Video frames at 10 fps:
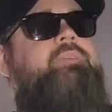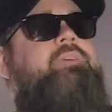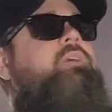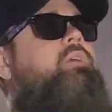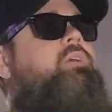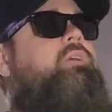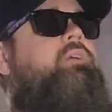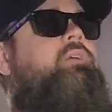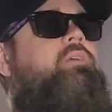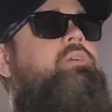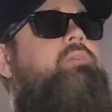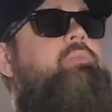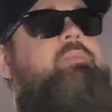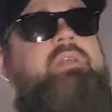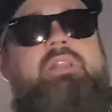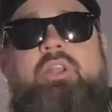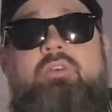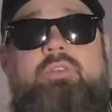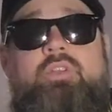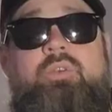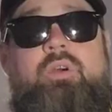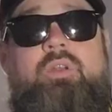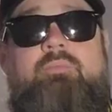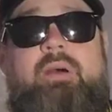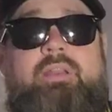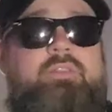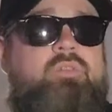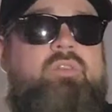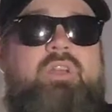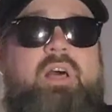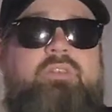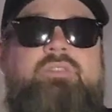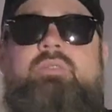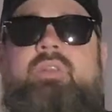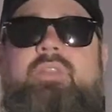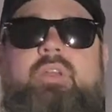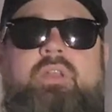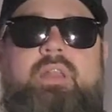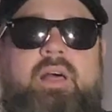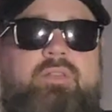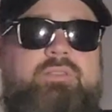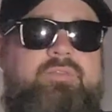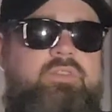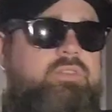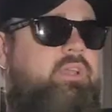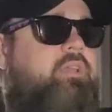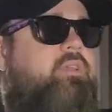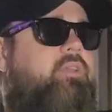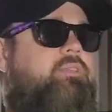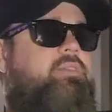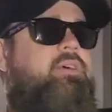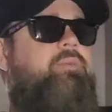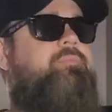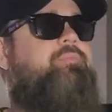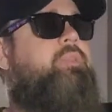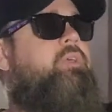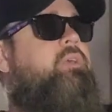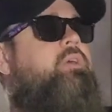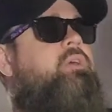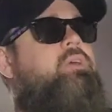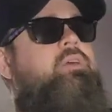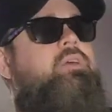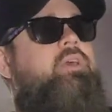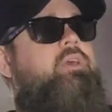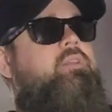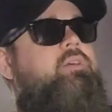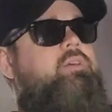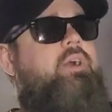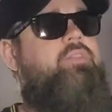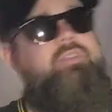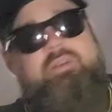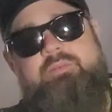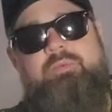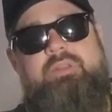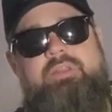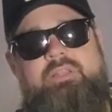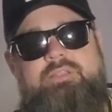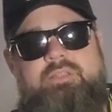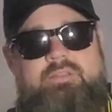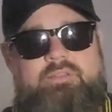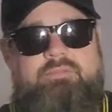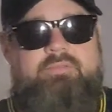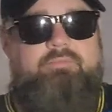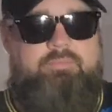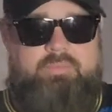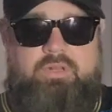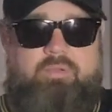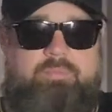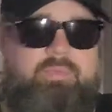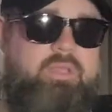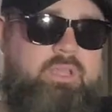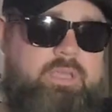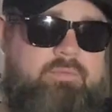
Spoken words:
maybe a little over $200, $230 it feels like at the time. And I thought that was pretty decent, you know, being it coming from ESP.